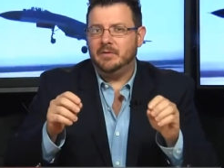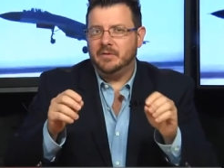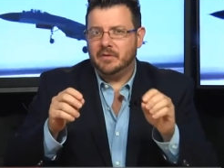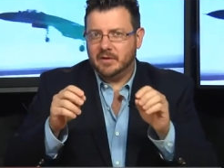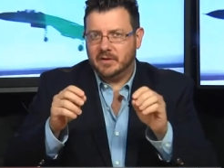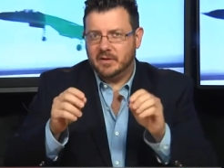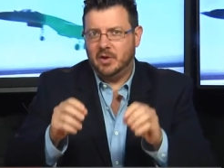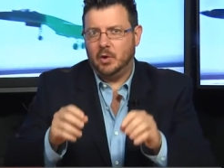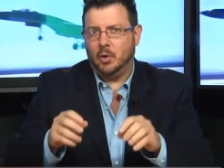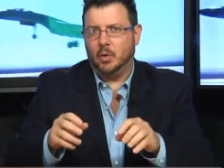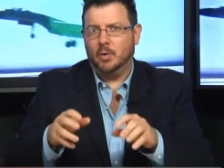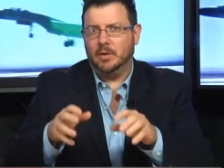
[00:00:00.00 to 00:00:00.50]

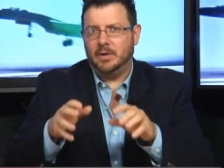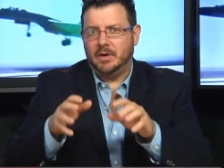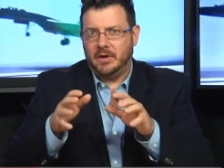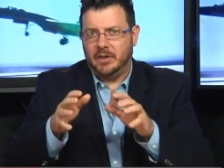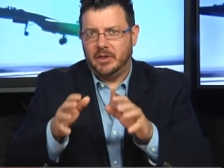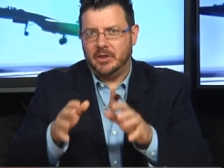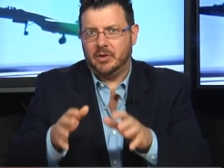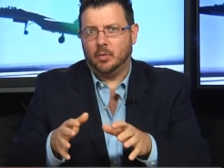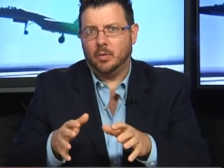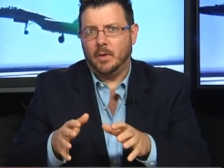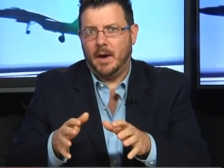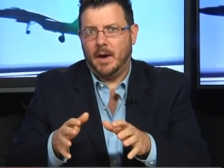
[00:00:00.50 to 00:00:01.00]
security
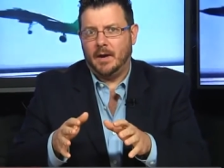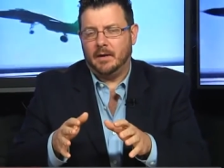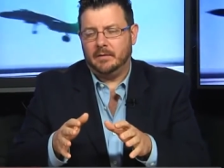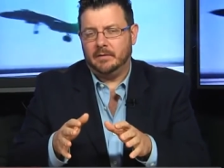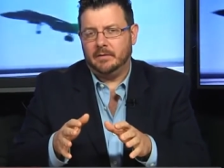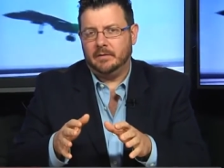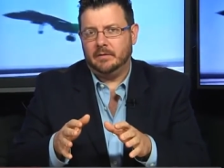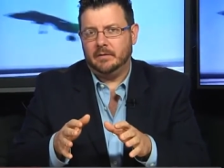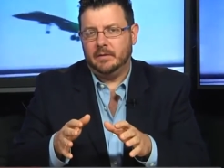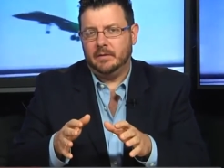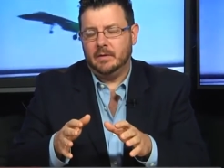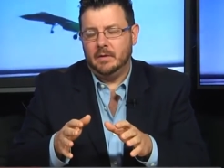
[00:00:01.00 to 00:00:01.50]

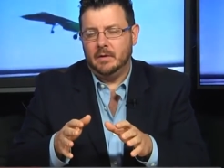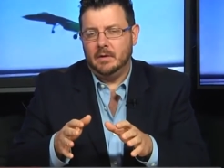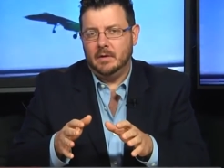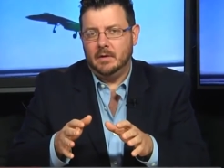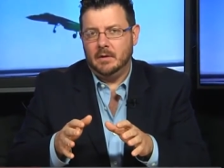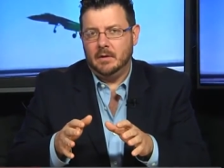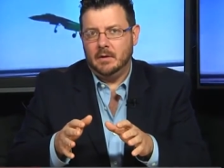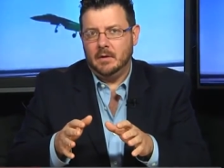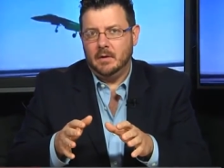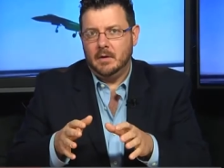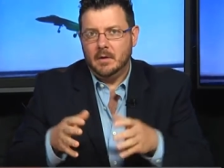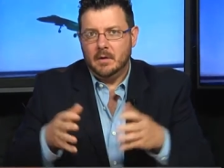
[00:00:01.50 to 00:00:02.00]
threats.
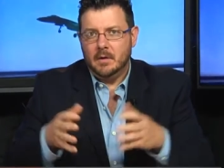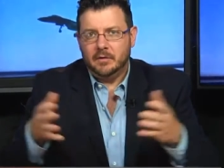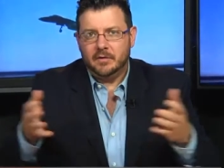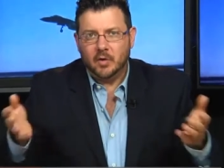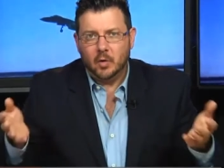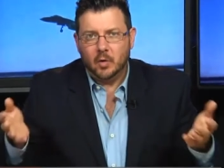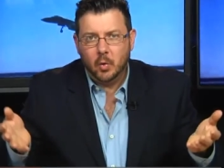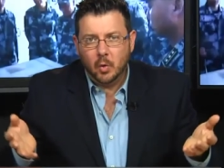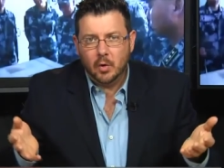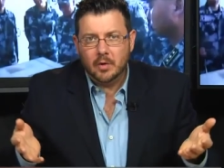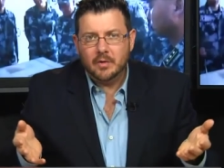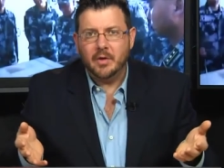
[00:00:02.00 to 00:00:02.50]
So,
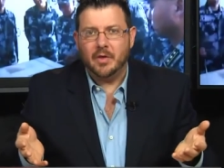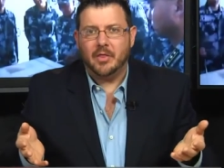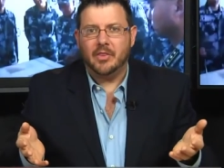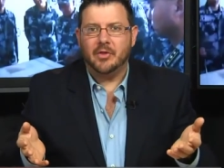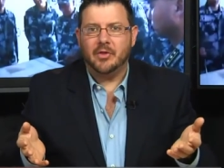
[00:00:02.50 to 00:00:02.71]
who are the